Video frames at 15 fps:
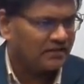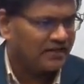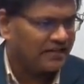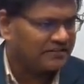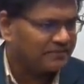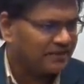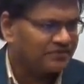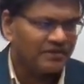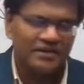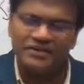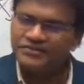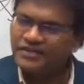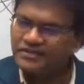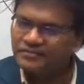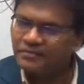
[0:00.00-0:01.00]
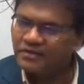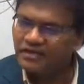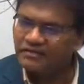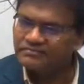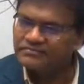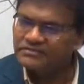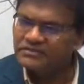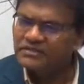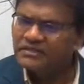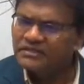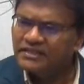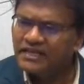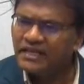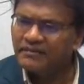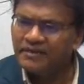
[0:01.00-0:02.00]
Not only aspirational districts program,
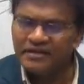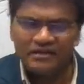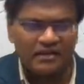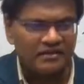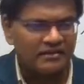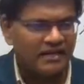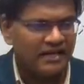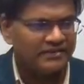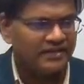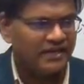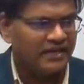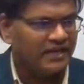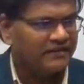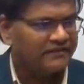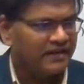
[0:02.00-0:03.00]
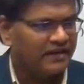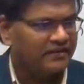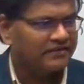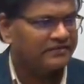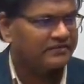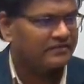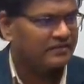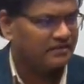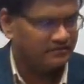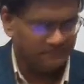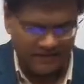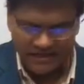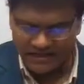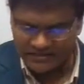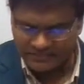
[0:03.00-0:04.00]
the government also has identified
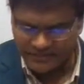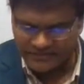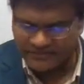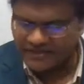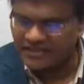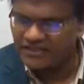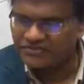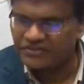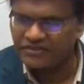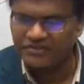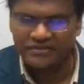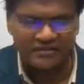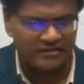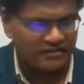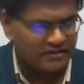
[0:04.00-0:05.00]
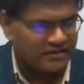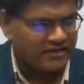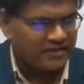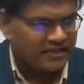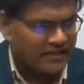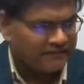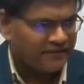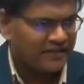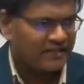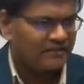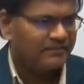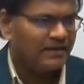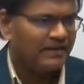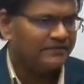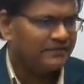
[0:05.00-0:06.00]
as very specific districts
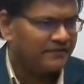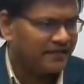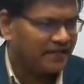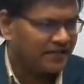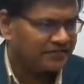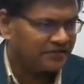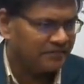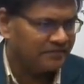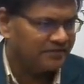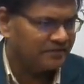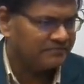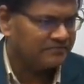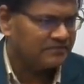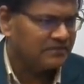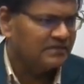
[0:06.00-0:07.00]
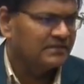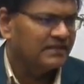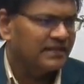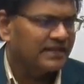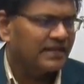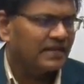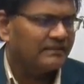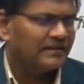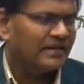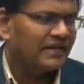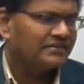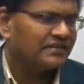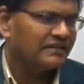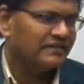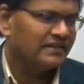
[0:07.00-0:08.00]
affected by left-wing extremism, and the
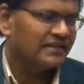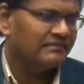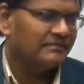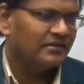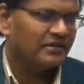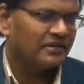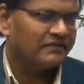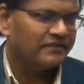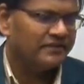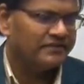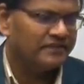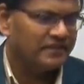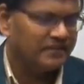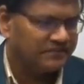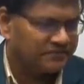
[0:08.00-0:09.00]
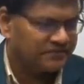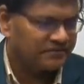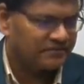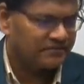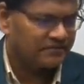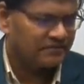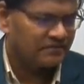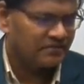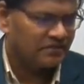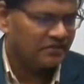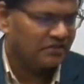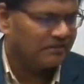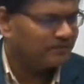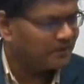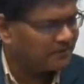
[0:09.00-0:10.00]
government has given them a lot of incentives
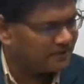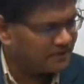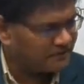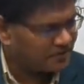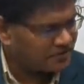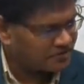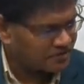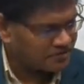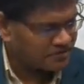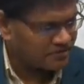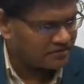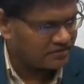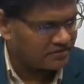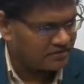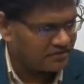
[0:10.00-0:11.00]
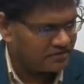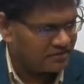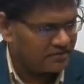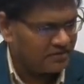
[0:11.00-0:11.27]
to improve infrastructure,